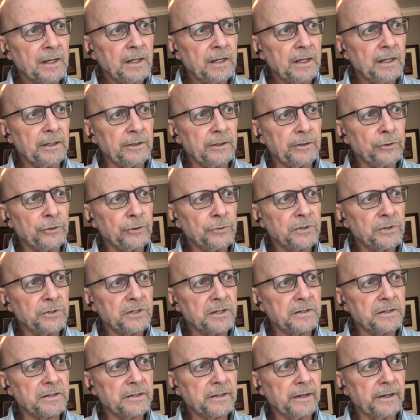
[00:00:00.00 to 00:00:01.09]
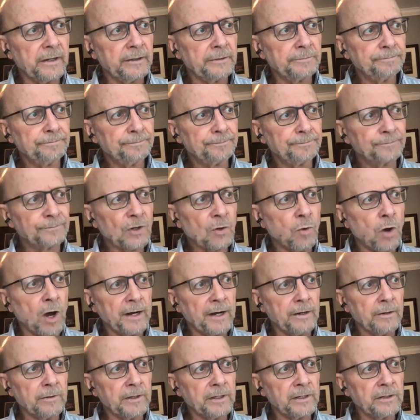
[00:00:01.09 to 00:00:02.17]
it uses
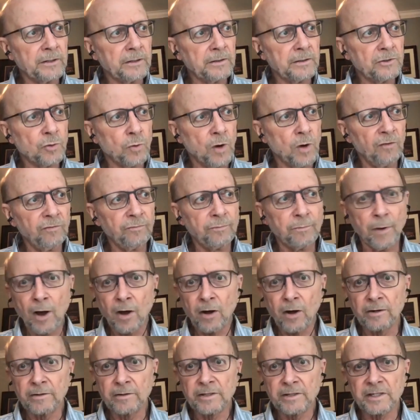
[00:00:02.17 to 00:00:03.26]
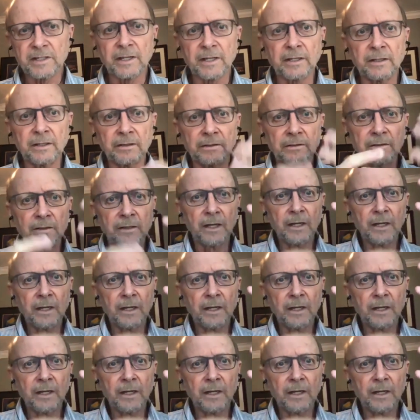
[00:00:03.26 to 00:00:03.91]
choir in 12 parts, and